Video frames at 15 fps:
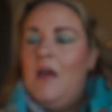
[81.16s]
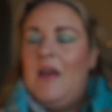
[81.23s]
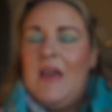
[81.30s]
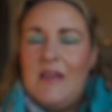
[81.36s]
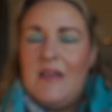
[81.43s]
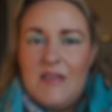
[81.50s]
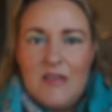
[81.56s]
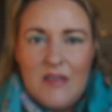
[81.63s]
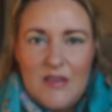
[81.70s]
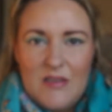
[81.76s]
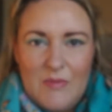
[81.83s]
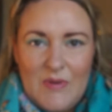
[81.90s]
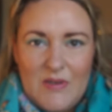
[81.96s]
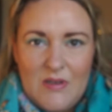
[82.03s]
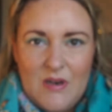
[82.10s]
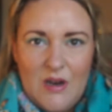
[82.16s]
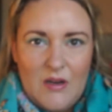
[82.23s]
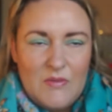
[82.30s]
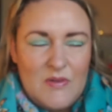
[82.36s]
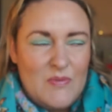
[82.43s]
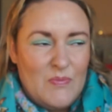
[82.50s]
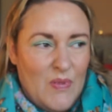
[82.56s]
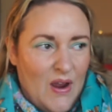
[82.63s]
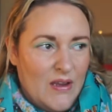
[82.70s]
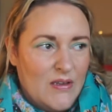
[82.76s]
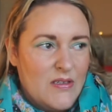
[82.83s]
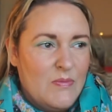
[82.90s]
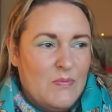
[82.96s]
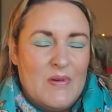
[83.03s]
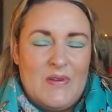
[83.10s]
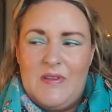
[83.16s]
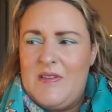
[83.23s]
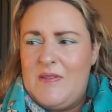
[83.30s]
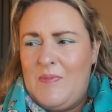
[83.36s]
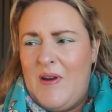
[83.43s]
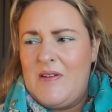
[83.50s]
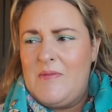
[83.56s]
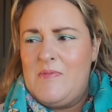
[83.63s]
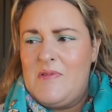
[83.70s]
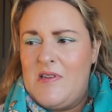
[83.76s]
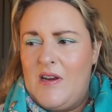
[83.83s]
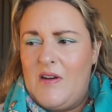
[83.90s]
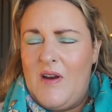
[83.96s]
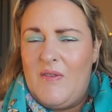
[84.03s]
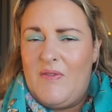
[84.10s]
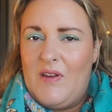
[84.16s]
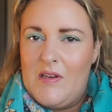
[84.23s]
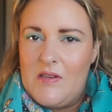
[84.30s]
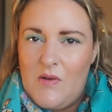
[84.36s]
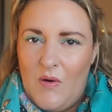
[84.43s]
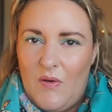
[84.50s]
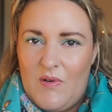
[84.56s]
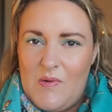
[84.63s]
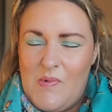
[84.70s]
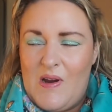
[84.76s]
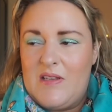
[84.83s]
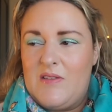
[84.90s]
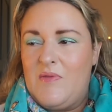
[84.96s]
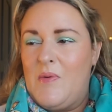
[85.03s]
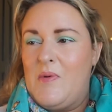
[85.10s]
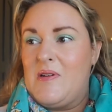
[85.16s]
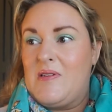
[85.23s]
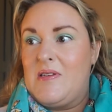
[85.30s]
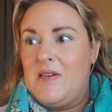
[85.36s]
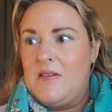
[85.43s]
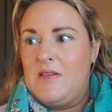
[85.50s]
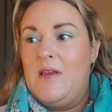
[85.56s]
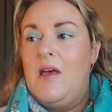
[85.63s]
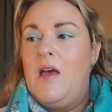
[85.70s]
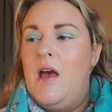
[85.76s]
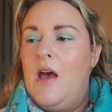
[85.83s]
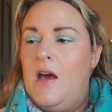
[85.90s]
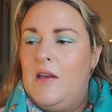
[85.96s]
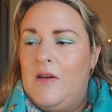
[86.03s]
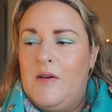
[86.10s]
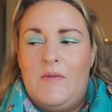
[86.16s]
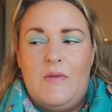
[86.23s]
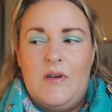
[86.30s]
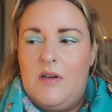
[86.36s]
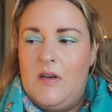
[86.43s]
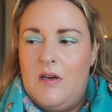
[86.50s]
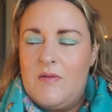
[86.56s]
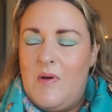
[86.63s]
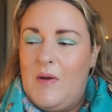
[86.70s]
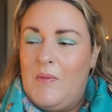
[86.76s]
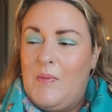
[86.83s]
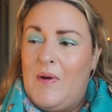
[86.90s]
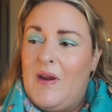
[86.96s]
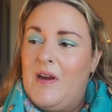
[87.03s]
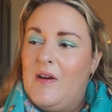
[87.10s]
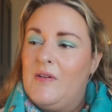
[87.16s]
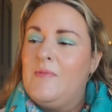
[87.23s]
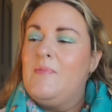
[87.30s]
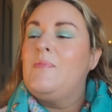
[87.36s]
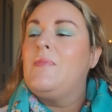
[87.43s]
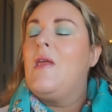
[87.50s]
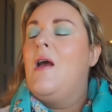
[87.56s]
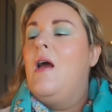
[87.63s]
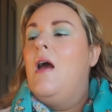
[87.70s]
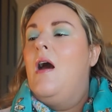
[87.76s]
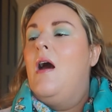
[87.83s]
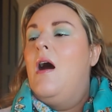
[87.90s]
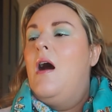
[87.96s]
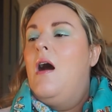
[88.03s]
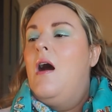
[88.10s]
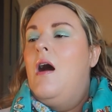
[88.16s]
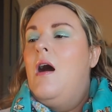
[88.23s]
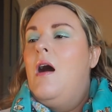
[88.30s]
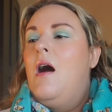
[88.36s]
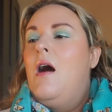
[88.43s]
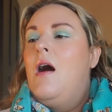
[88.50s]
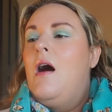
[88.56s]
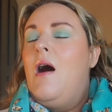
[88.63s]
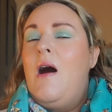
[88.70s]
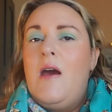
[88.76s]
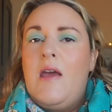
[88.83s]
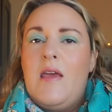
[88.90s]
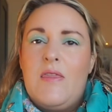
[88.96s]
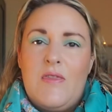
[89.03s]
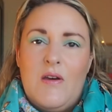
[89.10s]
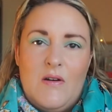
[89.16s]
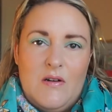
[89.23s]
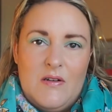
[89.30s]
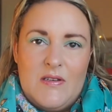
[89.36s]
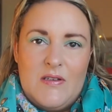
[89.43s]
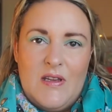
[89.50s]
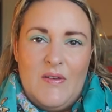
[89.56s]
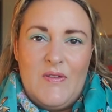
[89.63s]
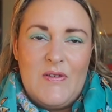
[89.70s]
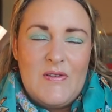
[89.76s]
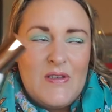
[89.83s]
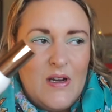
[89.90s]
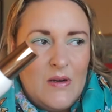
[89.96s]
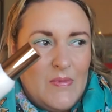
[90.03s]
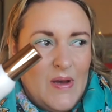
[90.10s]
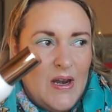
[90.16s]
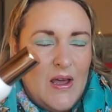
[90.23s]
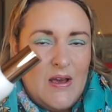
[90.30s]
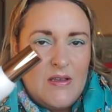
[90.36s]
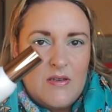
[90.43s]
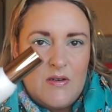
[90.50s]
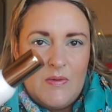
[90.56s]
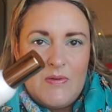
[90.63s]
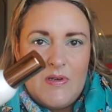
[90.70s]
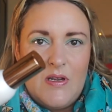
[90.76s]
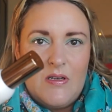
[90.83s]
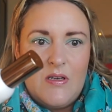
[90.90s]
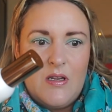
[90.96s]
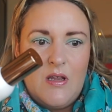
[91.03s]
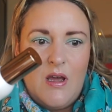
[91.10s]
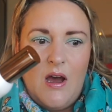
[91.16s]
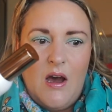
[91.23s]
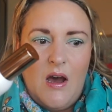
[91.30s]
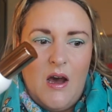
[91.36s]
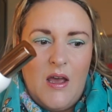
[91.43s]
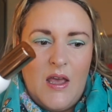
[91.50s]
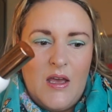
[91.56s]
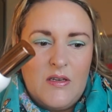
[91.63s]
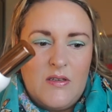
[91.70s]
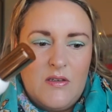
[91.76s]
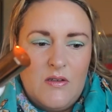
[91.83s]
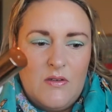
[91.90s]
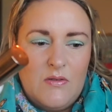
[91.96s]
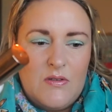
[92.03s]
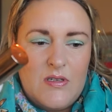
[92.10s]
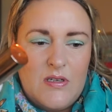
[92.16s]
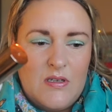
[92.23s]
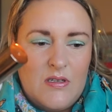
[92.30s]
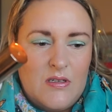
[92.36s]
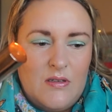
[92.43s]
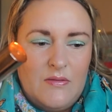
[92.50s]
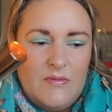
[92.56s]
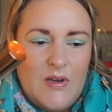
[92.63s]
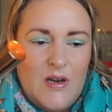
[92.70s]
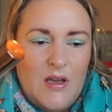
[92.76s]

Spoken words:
And I hate to say that about an Irish brand, but this brand in particular I feel is overpriced for what it is. Anywho, not why we're here. I thought, if you saw my last update, I had used it